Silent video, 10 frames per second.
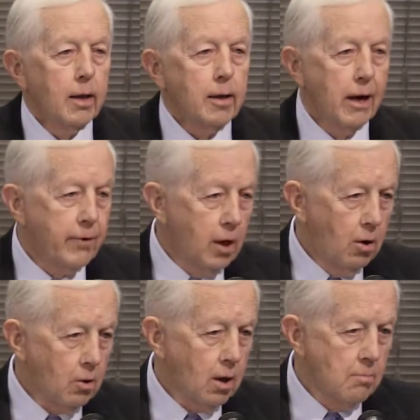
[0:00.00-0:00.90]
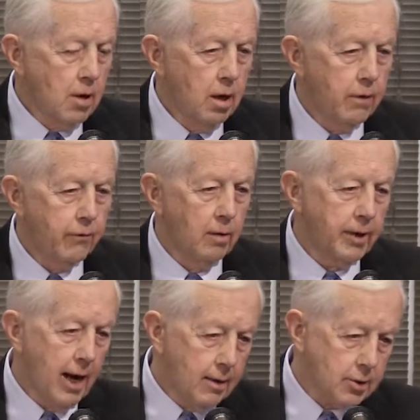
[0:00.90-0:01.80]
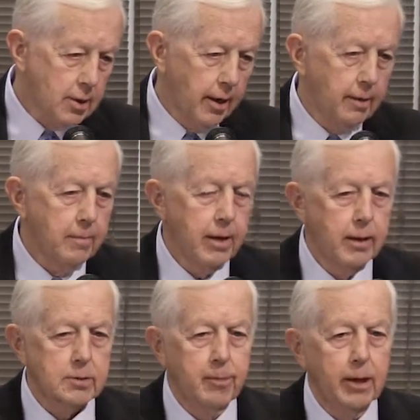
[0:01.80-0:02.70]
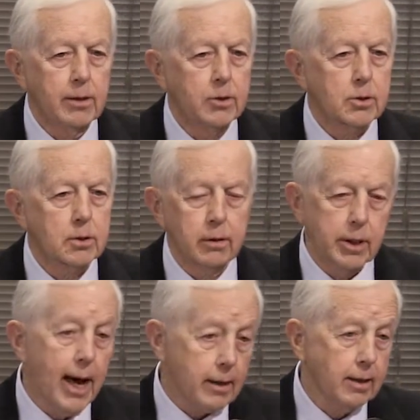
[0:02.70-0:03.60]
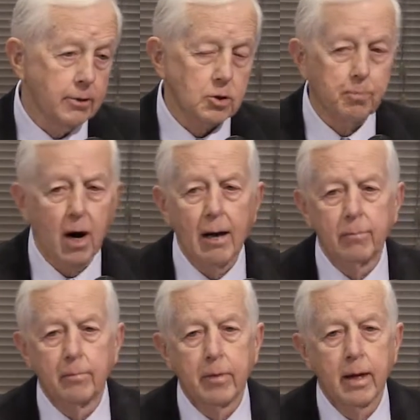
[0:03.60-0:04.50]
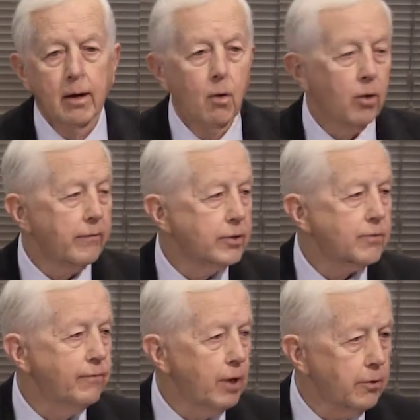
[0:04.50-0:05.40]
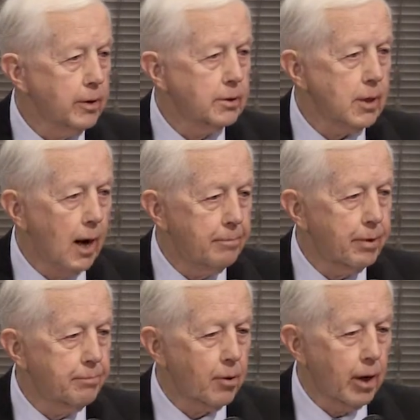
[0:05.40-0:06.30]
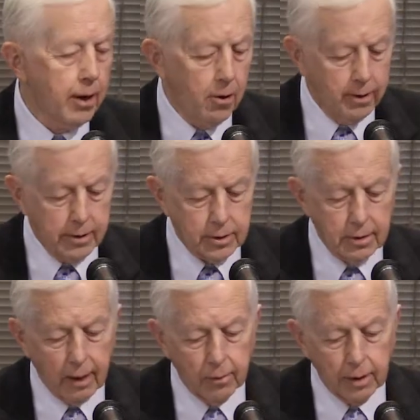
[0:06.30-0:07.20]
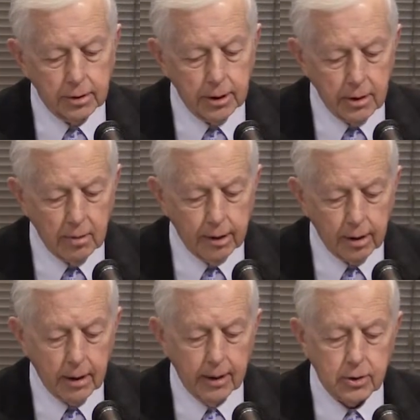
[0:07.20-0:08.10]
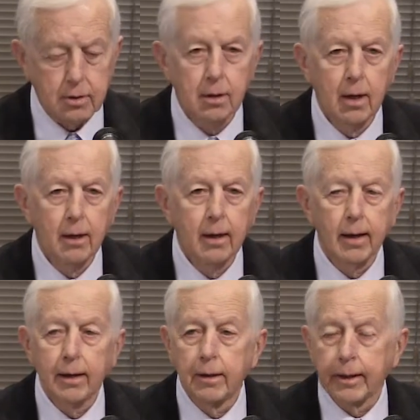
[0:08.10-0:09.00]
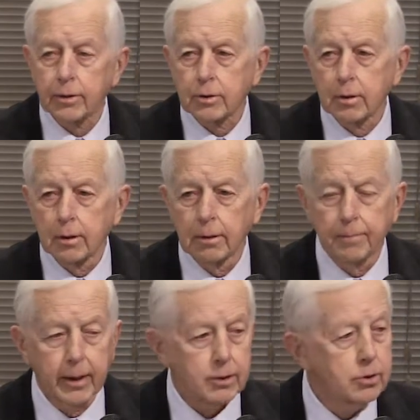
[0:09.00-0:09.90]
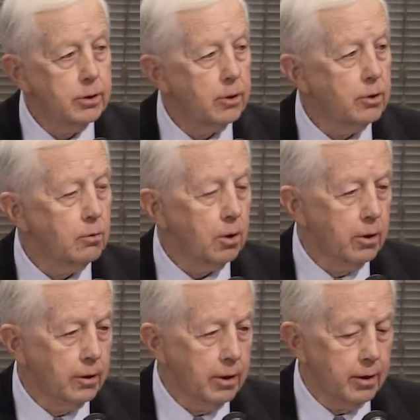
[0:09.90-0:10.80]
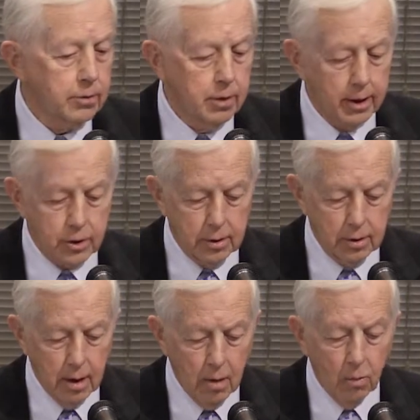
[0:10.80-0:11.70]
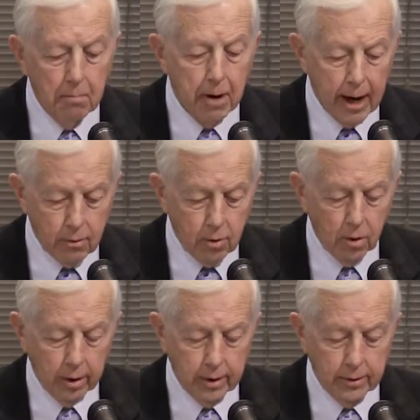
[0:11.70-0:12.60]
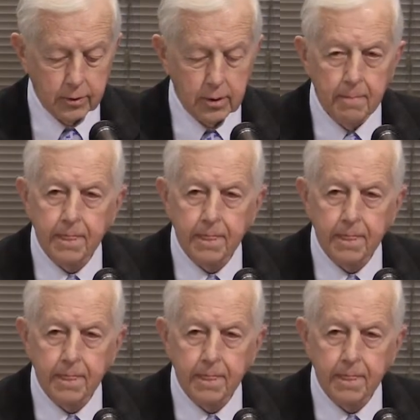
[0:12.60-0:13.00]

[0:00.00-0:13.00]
Governor Holcomb, from the outset, has made attacking this problem one of his very top priorities, and that will continue to be the case next year. You heard in the introduction what my role is.